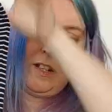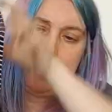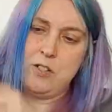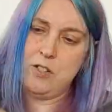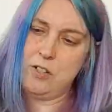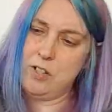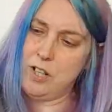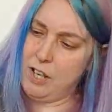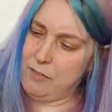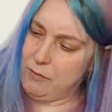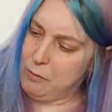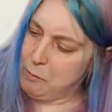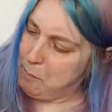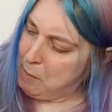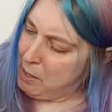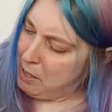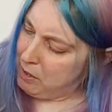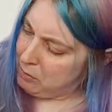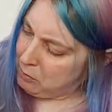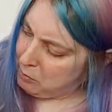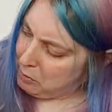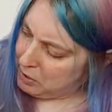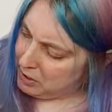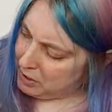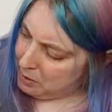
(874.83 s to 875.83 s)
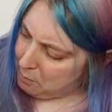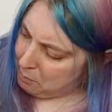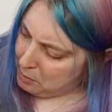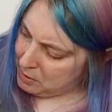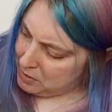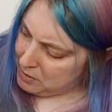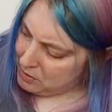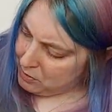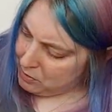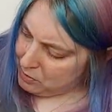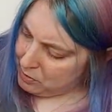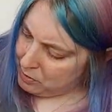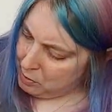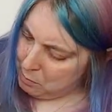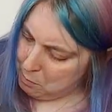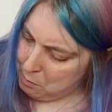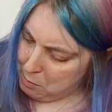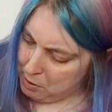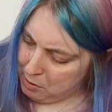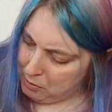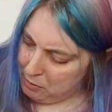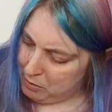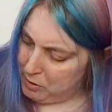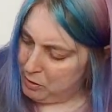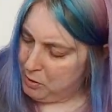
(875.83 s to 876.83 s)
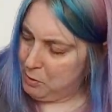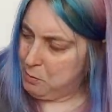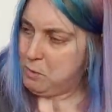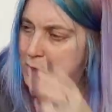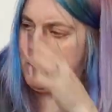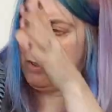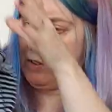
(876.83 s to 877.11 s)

should have a belt with it, but it's got no belt loops